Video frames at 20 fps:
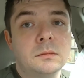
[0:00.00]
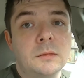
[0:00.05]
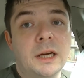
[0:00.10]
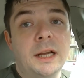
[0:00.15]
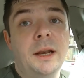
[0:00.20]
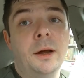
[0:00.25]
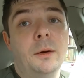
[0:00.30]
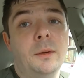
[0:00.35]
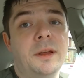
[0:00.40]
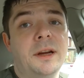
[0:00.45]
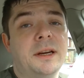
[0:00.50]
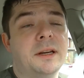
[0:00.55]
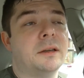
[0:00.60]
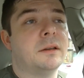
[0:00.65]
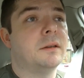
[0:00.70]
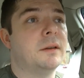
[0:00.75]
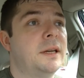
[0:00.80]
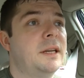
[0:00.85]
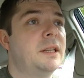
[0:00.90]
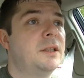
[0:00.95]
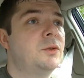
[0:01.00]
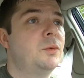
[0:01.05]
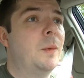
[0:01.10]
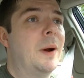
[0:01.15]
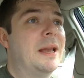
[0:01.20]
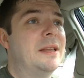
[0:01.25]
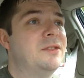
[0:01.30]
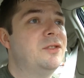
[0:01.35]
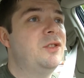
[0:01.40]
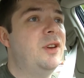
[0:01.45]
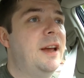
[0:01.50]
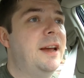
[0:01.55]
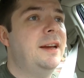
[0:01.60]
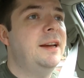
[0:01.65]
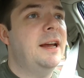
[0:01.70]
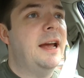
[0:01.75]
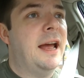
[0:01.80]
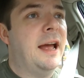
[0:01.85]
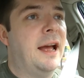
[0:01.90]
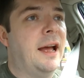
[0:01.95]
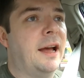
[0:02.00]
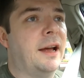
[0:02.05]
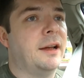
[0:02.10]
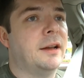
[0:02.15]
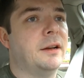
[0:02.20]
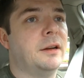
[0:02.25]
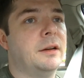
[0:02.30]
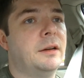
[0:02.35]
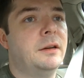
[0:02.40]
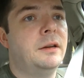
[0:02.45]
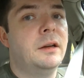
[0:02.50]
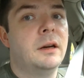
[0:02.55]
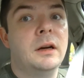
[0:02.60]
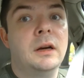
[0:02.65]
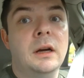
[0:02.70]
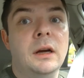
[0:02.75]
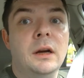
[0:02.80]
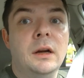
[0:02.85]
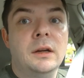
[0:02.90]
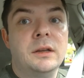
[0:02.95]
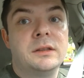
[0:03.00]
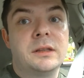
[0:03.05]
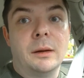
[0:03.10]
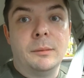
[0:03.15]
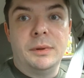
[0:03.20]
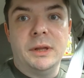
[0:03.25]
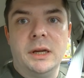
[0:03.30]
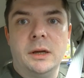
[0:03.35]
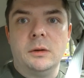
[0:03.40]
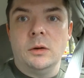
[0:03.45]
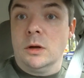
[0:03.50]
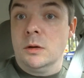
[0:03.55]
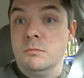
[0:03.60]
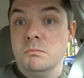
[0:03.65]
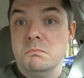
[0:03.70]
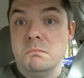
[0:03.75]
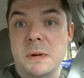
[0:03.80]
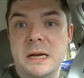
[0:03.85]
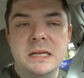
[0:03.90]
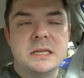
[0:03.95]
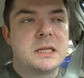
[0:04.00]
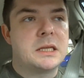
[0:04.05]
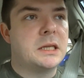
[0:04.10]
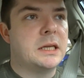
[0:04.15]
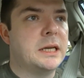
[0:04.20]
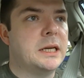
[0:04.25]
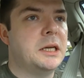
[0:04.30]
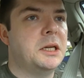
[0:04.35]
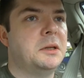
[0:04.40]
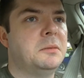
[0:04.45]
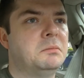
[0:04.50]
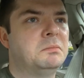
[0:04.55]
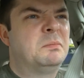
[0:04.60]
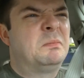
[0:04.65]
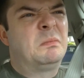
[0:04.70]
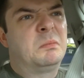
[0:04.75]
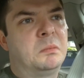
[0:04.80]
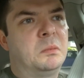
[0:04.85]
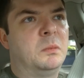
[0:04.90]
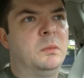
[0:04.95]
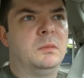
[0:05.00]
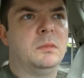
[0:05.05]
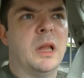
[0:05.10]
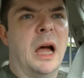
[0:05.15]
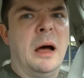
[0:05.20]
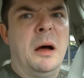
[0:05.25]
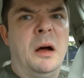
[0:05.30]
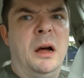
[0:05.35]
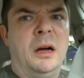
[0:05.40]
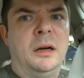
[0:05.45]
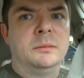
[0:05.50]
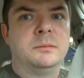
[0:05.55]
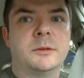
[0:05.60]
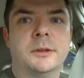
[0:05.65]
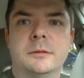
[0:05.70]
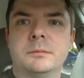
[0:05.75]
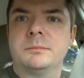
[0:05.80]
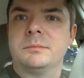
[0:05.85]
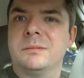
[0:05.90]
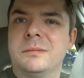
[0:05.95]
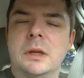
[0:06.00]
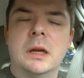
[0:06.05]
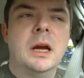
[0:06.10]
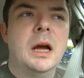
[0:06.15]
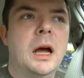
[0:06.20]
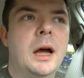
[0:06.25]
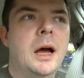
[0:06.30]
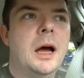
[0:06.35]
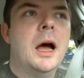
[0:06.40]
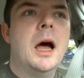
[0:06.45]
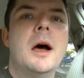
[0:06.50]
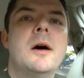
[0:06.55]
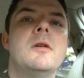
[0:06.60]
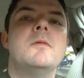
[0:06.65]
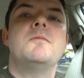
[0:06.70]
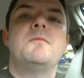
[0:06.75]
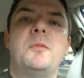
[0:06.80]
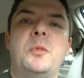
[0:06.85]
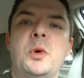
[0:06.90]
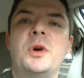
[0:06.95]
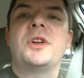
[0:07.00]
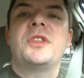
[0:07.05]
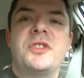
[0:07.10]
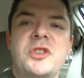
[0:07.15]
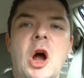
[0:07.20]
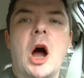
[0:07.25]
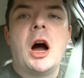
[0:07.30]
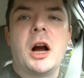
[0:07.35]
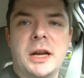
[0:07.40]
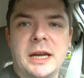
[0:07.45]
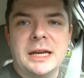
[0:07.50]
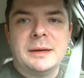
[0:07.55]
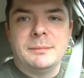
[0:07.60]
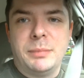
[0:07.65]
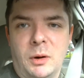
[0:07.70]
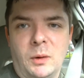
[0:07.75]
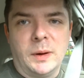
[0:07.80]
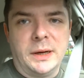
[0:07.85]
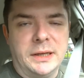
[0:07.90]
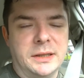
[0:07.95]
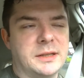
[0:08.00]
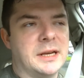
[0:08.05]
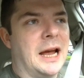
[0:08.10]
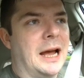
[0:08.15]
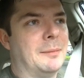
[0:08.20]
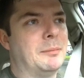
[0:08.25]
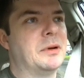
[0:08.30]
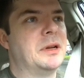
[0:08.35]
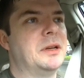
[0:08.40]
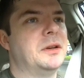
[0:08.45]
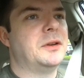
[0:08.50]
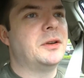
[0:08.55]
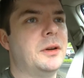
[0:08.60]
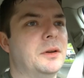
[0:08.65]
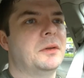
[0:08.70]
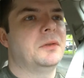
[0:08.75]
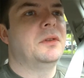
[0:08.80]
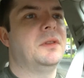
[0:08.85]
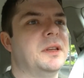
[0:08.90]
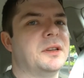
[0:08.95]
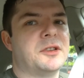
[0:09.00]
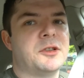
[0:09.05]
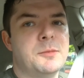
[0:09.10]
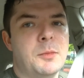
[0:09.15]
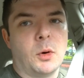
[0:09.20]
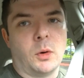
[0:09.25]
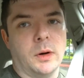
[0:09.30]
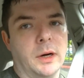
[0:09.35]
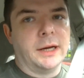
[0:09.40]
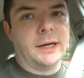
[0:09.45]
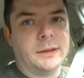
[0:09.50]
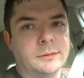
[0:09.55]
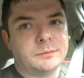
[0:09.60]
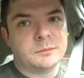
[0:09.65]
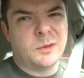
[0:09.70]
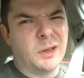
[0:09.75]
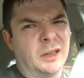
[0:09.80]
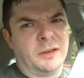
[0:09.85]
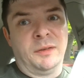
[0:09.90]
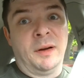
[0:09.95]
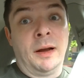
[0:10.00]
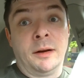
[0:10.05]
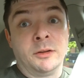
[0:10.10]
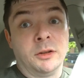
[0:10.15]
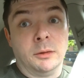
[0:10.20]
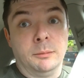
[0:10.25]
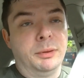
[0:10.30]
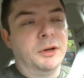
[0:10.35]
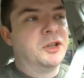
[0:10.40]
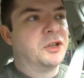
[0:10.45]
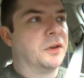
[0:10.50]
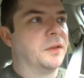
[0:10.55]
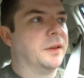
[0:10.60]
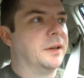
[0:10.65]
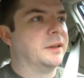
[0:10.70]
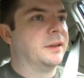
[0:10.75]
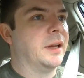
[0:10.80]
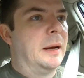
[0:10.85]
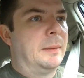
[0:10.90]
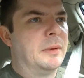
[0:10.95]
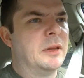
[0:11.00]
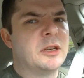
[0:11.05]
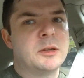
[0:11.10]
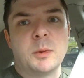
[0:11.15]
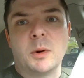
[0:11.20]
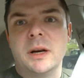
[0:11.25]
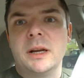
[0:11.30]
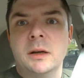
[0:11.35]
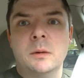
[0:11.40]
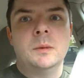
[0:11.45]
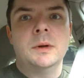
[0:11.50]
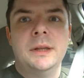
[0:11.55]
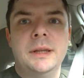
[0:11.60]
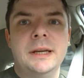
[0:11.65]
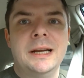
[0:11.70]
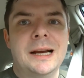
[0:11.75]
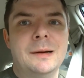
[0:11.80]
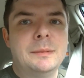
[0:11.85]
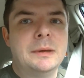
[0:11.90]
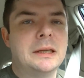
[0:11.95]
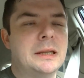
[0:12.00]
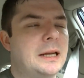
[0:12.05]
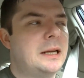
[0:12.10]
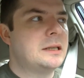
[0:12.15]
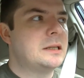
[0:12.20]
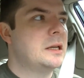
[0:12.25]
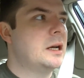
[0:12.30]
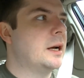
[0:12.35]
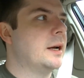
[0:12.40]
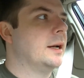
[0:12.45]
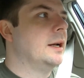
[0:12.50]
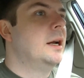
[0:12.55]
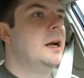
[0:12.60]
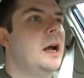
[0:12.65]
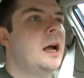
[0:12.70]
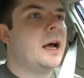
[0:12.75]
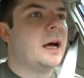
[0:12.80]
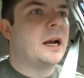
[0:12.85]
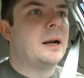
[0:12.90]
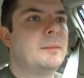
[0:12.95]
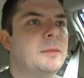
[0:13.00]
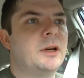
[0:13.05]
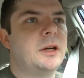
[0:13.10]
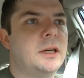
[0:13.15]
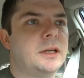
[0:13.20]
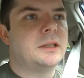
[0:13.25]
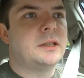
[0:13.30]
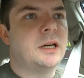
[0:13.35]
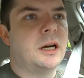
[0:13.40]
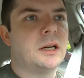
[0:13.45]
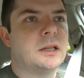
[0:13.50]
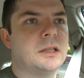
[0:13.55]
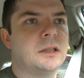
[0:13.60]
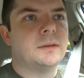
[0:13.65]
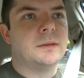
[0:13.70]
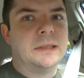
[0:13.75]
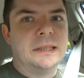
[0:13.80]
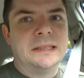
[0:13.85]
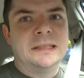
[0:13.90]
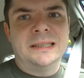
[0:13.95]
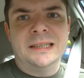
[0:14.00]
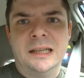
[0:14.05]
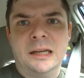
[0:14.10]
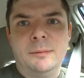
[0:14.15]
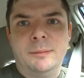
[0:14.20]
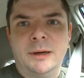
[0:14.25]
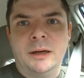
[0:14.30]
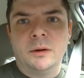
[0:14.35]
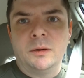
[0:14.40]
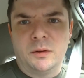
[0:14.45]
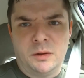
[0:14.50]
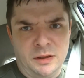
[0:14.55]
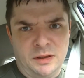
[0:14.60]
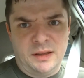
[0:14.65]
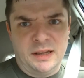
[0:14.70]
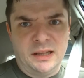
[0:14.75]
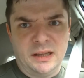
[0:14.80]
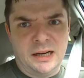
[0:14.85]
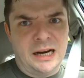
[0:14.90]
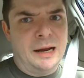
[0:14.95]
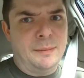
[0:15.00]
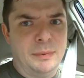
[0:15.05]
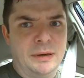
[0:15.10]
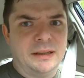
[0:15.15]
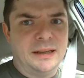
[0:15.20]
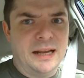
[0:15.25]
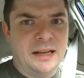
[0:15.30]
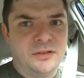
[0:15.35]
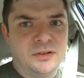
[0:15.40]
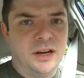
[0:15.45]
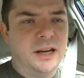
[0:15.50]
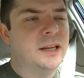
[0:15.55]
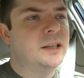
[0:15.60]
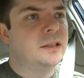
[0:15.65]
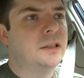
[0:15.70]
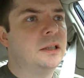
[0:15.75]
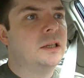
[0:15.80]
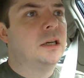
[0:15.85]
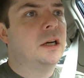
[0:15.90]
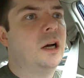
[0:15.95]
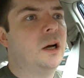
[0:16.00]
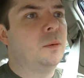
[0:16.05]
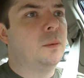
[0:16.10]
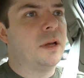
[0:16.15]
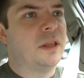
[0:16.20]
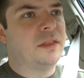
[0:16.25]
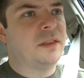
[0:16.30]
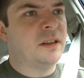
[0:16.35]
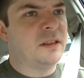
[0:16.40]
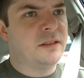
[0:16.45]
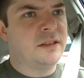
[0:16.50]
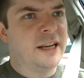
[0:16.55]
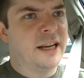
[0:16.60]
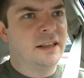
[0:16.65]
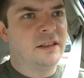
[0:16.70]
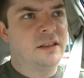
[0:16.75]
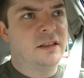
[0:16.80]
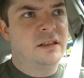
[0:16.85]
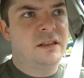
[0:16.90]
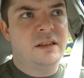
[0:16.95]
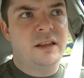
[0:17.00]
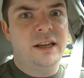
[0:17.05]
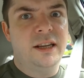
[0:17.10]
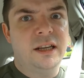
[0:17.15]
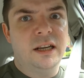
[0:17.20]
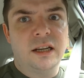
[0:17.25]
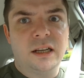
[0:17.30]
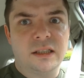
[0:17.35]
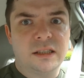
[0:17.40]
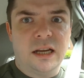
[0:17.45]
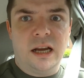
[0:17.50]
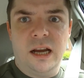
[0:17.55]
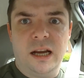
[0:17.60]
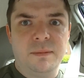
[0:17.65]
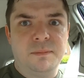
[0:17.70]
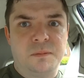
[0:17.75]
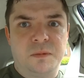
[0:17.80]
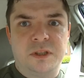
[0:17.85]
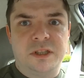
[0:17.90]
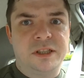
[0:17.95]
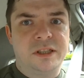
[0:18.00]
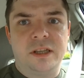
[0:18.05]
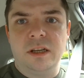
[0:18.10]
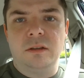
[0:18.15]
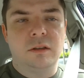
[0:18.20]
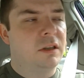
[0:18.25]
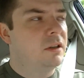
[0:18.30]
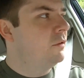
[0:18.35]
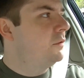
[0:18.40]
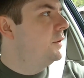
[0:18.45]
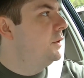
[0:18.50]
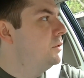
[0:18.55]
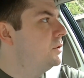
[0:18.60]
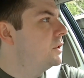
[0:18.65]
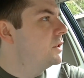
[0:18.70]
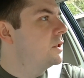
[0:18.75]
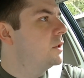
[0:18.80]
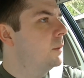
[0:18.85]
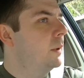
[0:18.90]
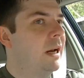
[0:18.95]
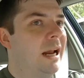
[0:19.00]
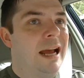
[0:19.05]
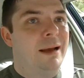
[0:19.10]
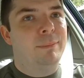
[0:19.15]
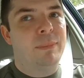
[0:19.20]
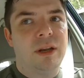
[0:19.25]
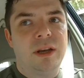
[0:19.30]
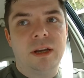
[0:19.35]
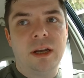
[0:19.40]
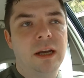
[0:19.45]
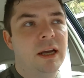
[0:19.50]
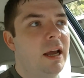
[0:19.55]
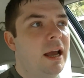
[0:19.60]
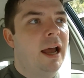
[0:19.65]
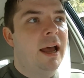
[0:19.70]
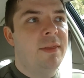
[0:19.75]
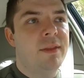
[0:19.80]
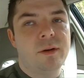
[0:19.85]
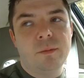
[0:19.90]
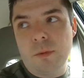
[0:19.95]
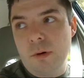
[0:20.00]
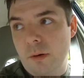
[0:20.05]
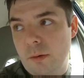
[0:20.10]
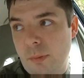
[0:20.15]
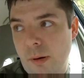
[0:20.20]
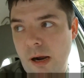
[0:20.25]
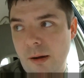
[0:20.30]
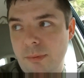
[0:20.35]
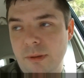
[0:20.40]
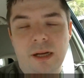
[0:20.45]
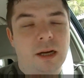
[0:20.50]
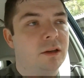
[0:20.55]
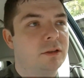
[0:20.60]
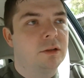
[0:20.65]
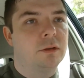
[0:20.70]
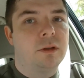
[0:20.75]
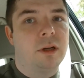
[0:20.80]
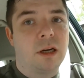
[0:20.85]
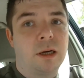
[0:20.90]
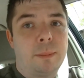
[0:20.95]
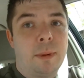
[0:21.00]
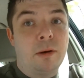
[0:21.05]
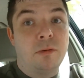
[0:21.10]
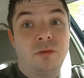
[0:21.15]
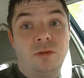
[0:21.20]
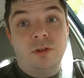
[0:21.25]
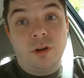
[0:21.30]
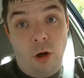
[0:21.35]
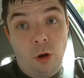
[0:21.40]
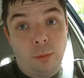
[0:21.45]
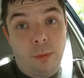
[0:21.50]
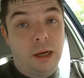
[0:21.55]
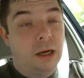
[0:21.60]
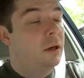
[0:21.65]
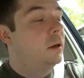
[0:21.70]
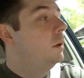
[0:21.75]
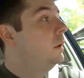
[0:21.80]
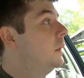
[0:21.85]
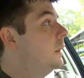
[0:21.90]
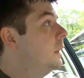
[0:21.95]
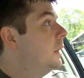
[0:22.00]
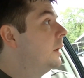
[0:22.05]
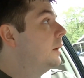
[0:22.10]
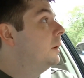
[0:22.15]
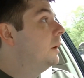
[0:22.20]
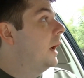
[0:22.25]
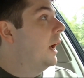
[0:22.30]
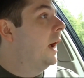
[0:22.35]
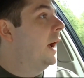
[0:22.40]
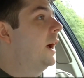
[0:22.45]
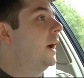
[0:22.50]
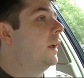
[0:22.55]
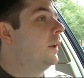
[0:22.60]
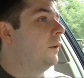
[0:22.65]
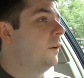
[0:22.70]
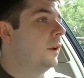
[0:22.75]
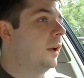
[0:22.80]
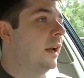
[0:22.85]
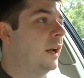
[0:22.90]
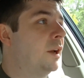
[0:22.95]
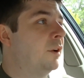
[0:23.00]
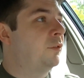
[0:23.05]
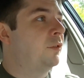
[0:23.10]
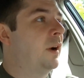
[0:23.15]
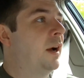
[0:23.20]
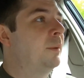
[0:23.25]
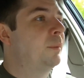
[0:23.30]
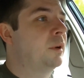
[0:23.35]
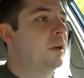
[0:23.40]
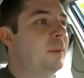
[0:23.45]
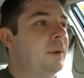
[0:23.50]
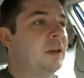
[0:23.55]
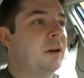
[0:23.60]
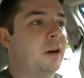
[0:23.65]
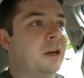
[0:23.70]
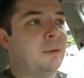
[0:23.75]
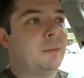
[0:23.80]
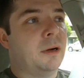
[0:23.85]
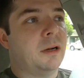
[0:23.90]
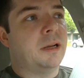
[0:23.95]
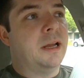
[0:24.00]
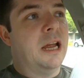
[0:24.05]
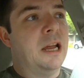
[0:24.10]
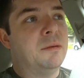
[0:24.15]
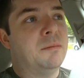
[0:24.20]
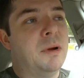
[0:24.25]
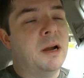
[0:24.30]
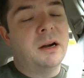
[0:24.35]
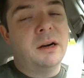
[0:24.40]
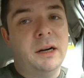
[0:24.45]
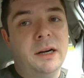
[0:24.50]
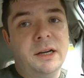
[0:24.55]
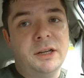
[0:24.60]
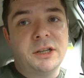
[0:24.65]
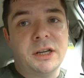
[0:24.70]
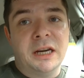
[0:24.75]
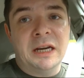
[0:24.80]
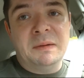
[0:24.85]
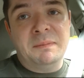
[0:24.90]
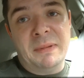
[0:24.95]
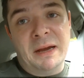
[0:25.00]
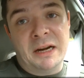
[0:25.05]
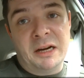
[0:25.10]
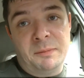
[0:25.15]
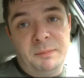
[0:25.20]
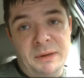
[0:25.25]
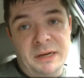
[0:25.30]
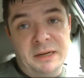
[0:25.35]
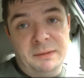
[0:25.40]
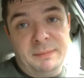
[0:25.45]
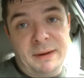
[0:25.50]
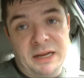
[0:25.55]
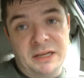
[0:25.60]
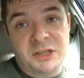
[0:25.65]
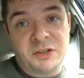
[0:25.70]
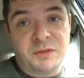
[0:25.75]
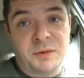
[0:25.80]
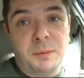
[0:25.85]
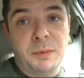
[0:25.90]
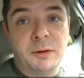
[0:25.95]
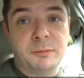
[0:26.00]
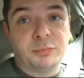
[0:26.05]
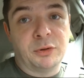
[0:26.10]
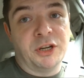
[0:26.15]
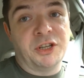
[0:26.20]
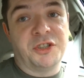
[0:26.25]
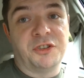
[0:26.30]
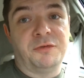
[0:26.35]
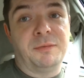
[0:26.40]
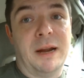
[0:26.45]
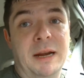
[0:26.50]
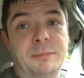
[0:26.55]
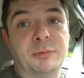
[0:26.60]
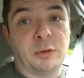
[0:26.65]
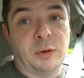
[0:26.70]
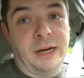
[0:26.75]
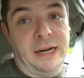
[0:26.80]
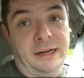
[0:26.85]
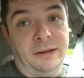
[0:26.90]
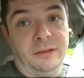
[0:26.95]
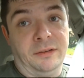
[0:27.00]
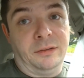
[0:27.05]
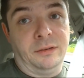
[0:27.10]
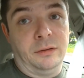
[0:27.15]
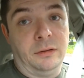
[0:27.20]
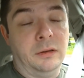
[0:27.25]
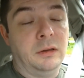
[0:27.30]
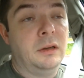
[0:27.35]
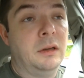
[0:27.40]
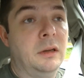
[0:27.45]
Hello there. It is Wednesday and something immensely uh, worth talking points happened this morning. Like, actually, a bunch of things happened this morning, and one thing happened last night. And I'm going to talk to Alyssa about the thing that happened last night with the Texas thing. I'm still confused as to what happened. And then we will probably also talk about DOMA. And if I'm going to be talking about gay marriage, it better be best from the bridge of my Prius.